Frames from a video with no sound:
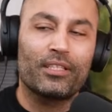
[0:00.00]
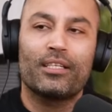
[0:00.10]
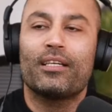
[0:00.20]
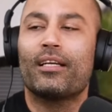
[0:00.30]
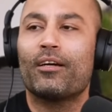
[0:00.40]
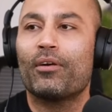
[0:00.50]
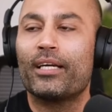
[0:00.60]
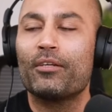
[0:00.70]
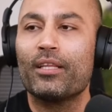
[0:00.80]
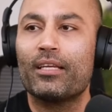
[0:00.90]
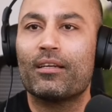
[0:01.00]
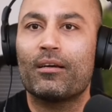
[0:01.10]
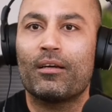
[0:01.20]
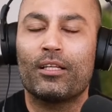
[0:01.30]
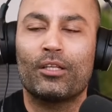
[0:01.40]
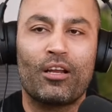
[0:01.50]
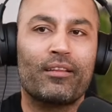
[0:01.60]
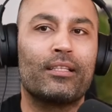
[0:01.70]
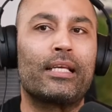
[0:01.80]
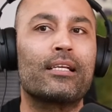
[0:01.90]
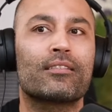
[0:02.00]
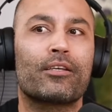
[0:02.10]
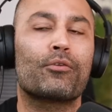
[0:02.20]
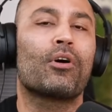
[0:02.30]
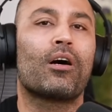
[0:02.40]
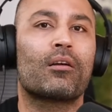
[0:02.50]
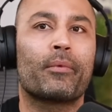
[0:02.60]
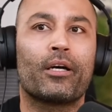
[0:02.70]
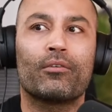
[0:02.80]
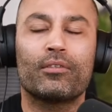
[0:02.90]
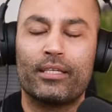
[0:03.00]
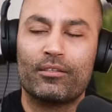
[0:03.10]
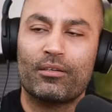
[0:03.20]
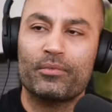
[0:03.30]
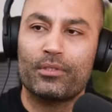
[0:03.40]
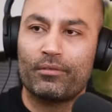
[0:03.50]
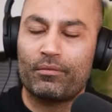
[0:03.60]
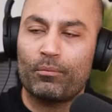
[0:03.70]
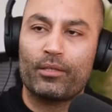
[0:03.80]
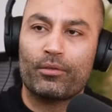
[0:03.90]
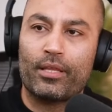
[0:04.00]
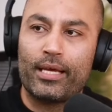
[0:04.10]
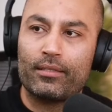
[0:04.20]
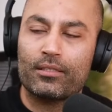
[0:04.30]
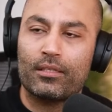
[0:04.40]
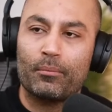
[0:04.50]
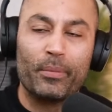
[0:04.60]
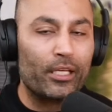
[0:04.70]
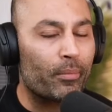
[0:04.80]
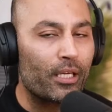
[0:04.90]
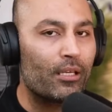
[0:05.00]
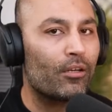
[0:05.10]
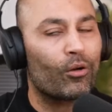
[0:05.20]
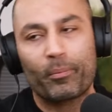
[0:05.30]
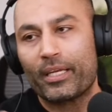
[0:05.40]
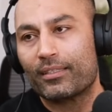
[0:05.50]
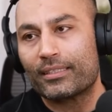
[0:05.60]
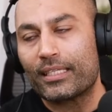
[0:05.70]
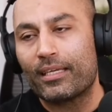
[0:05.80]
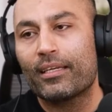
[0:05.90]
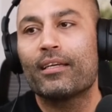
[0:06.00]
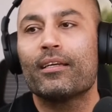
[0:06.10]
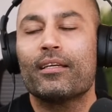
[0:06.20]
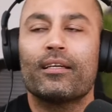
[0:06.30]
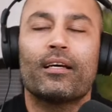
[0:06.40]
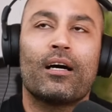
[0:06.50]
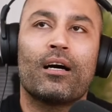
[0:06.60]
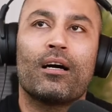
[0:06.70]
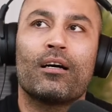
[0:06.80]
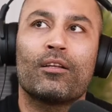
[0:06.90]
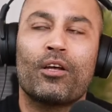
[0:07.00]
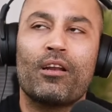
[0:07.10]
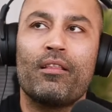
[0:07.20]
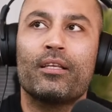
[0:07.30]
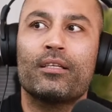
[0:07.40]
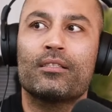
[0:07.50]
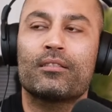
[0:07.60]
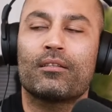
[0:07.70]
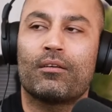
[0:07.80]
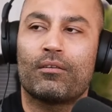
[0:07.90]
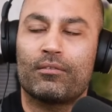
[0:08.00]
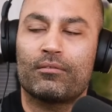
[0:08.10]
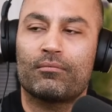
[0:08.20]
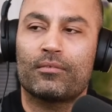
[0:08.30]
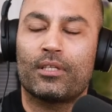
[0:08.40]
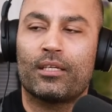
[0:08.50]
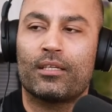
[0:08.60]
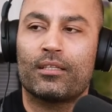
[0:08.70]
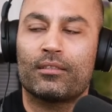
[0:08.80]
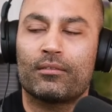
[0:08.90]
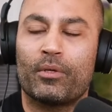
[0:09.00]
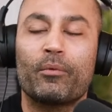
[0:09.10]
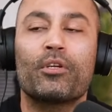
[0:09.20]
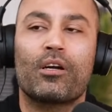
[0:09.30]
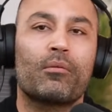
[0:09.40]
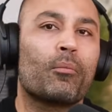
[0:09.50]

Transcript: Now, I know that a lot of the things that you talk about in terms of whether that's B2B or B2C, a lot of this when we talk about